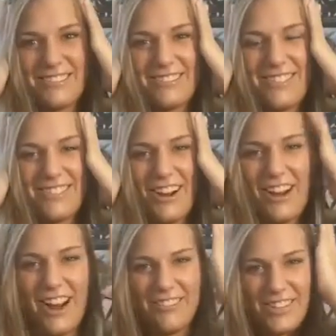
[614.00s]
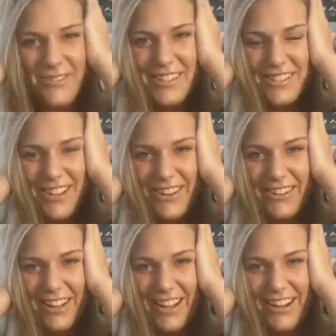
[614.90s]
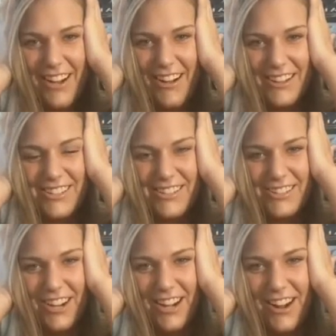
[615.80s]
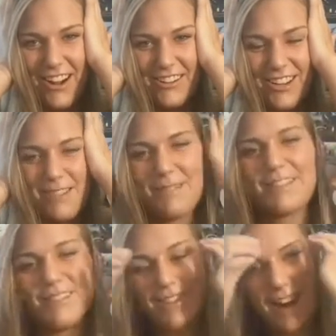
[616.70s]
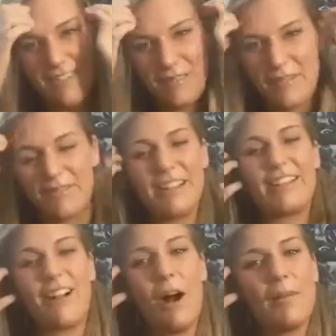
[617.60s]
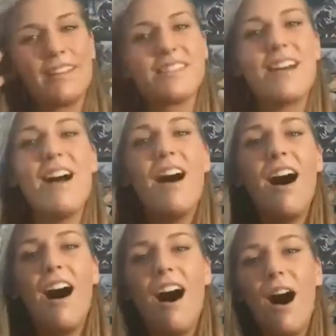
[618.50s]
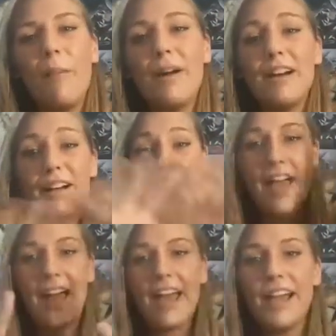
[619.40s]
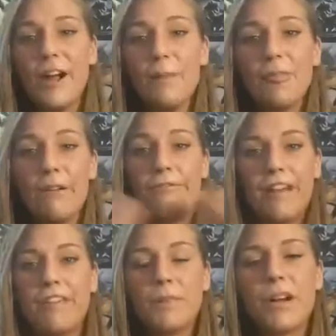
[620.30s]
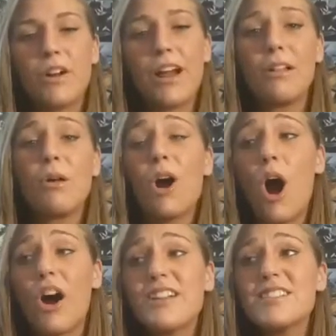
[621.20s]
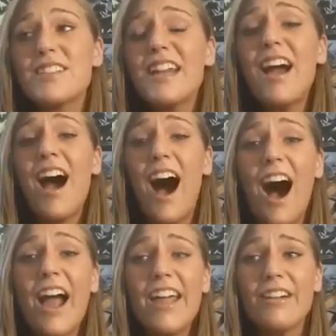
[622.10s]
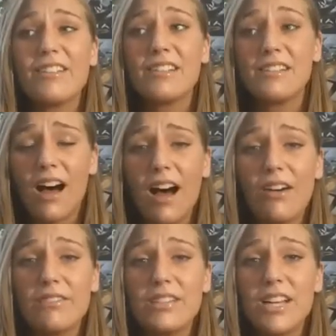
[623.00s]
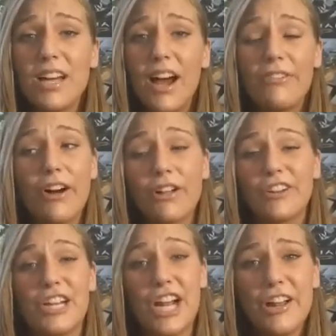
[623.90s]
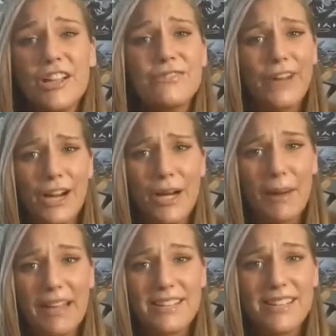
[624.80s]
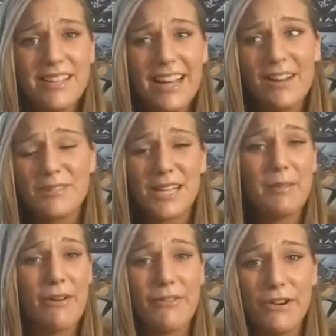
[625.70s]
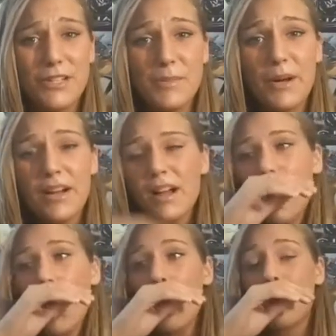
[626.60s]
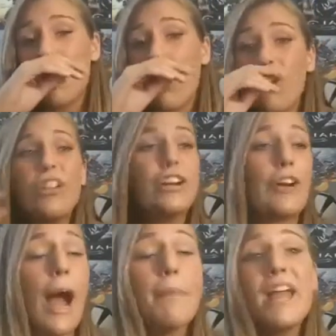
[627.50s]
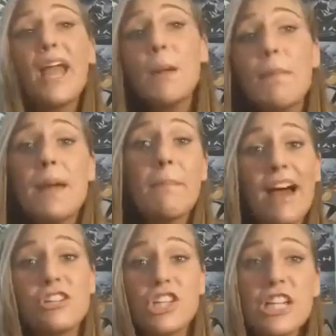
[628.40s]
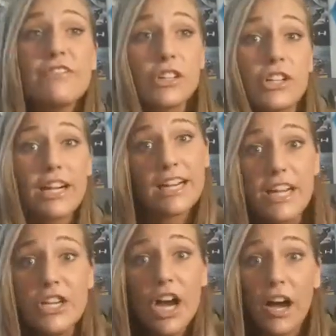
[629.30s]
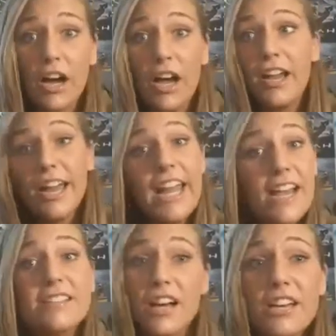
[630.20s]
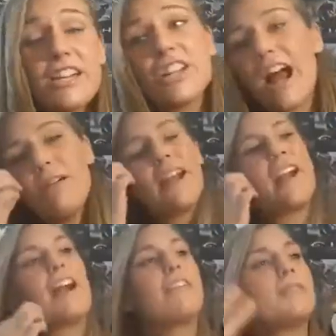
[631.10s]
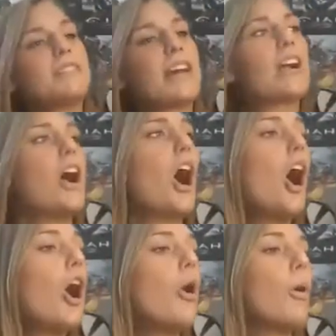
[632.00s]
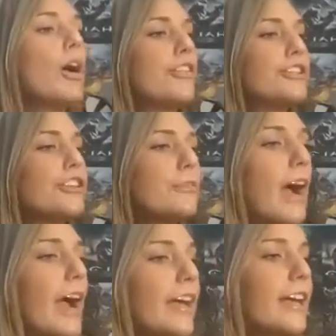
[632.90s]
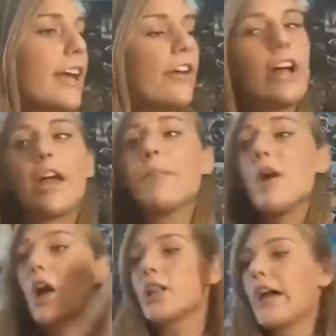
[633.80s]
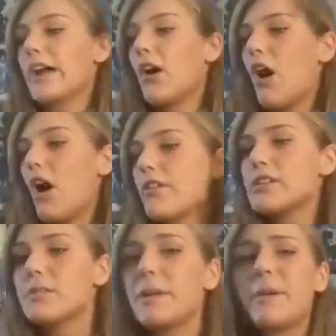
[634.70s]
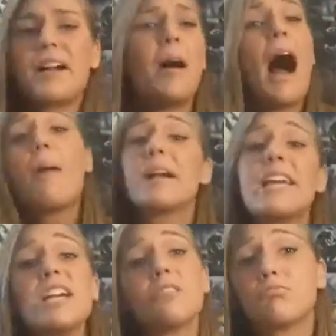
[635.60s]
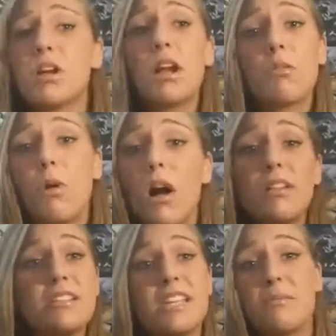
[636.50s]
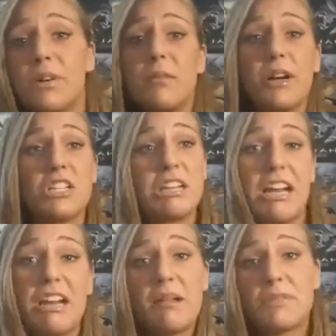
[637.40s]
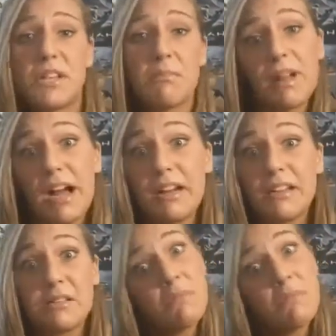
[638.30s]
Sorry, I've just been so, like, concentrated on telling my story, I haven't even been reading the comments. Hey, favorite book in the lore, honestly, I loved Fall of Reach. I know it's very basic, and it was, like, my first book, but holy crap, it made Master Chief look like a ninja. He is a ninja. I don't care. Everyone's like, oh, the Doom guy can kill him. Like, all these other people kill. I'm like, he could run on a wall and see in pretty much 99% blackness.